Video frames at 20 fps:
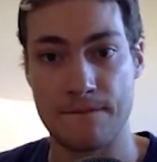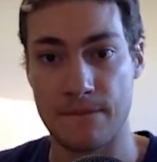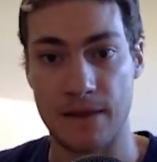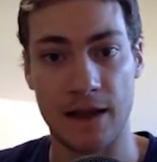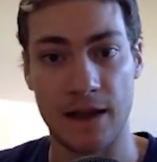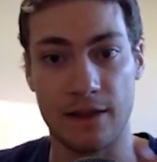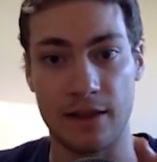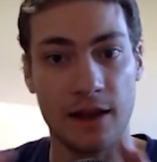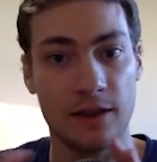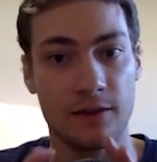
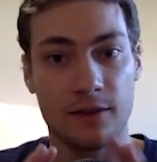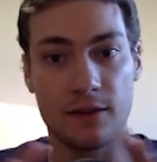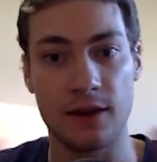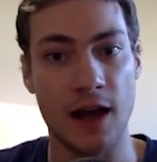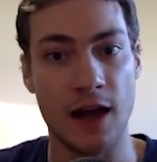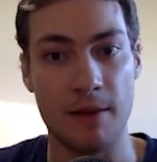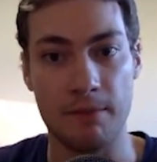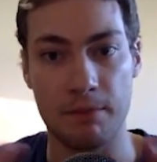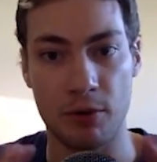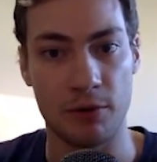That that's
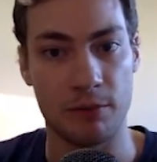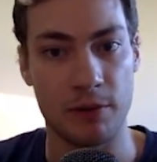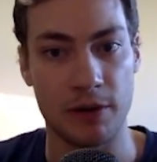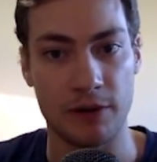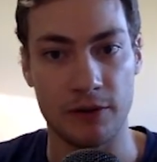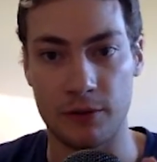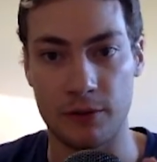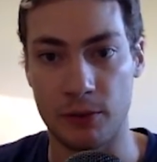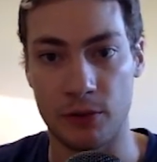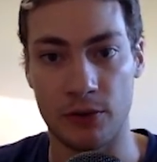not
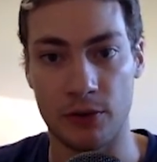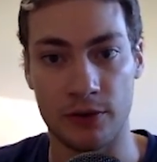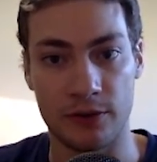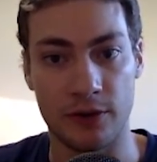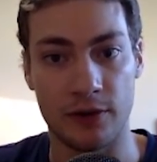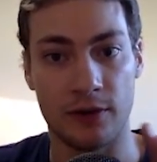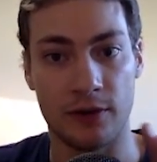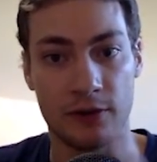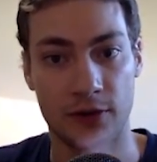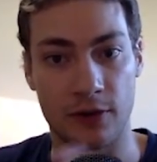permissible
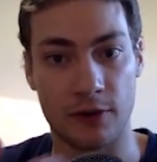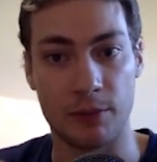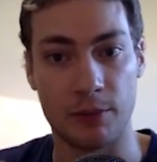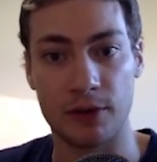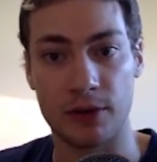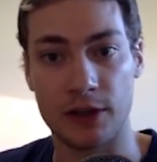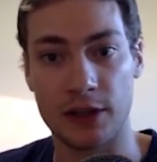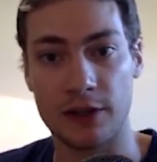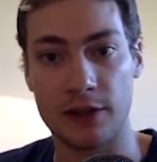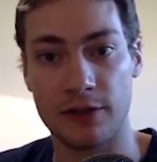to to
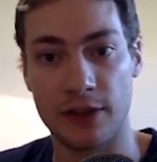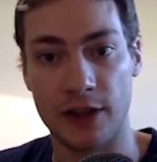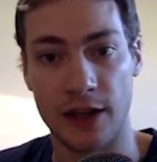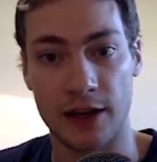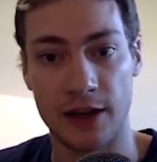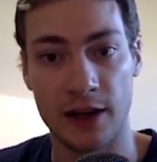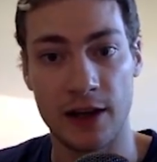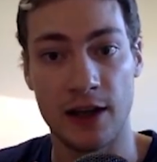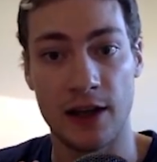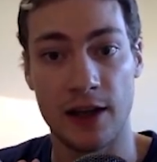believe
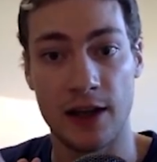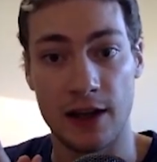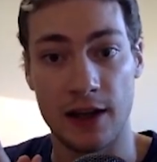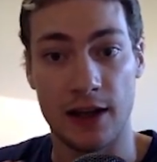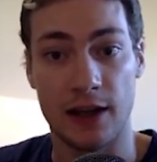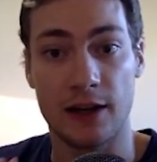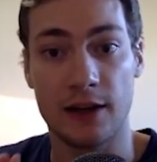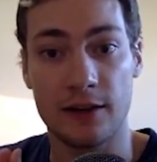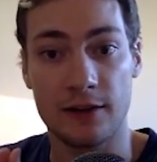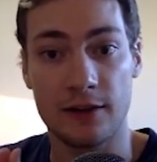that
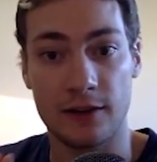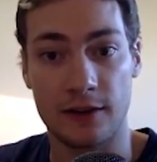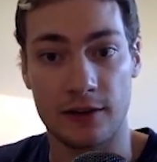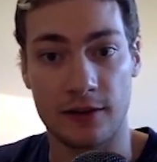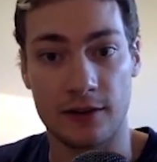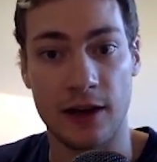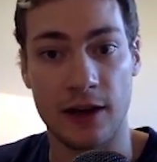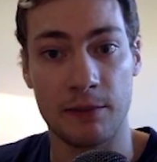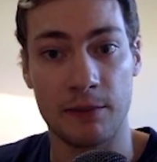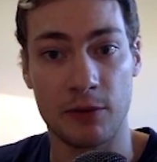it is
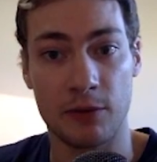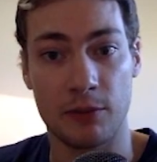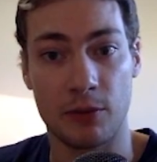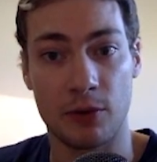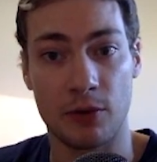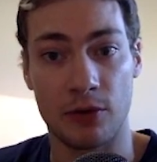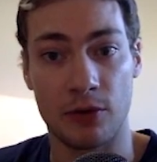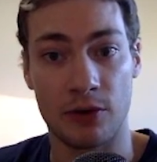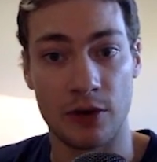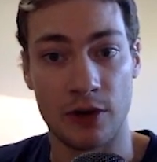
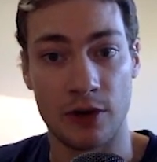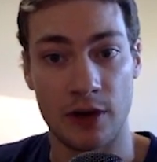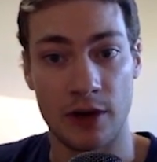acceptable